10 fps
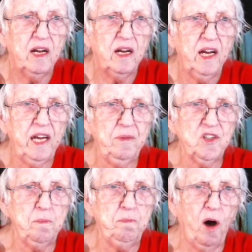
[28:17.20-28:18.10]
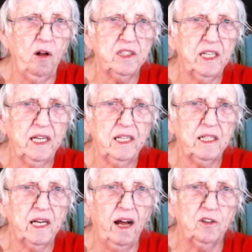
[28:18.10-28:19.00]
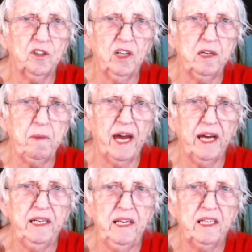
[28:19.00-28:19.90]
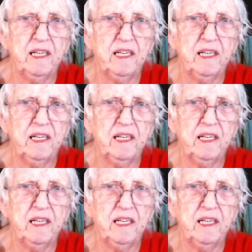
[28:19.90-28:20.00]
He was a balding, elderly man,